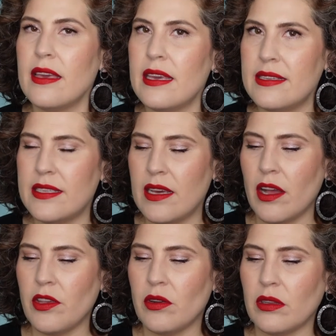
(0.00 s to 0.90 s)
easy
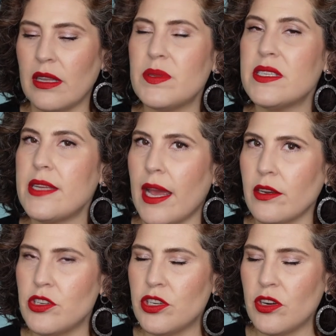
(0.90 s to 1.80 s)
on your lips
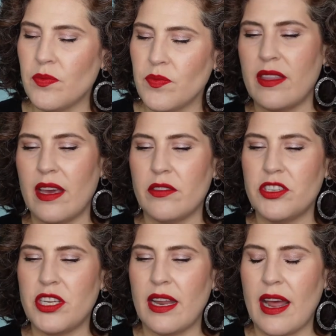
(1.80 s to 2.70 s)
texture. The other
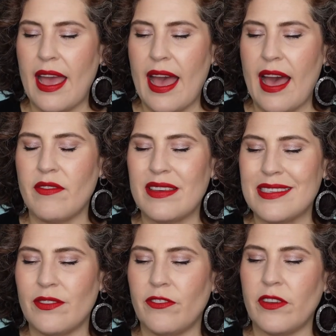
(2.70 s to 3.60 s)
shade I have
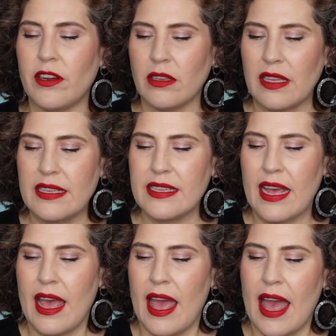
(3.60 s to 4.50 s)
is Fearless,
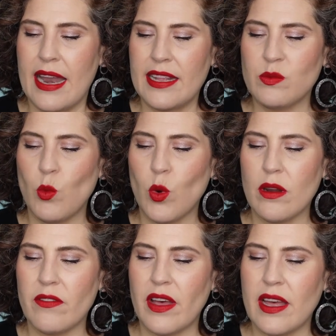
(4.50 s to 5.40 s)
and it's
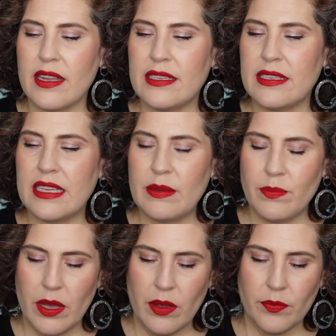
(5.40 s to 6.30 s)
more of a
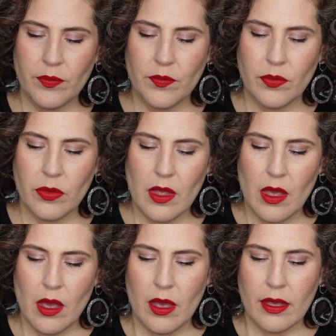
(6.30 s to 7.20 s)
deep
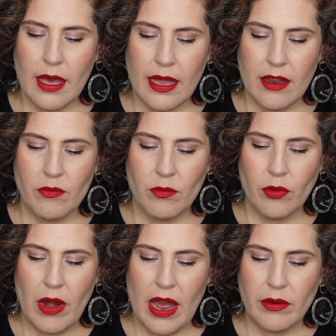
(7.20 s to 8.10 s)
kind of
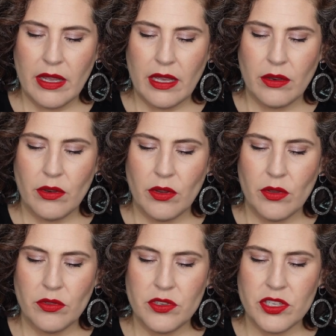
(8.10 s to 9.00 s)
browny
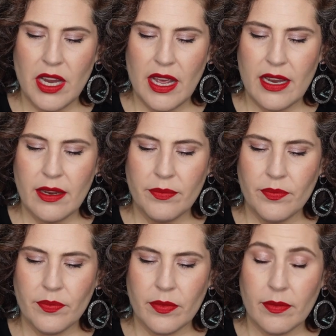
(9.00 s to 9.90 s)
nude shade
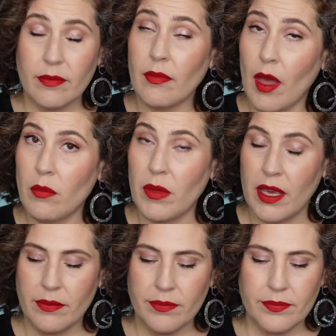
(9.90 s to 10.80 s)
on me.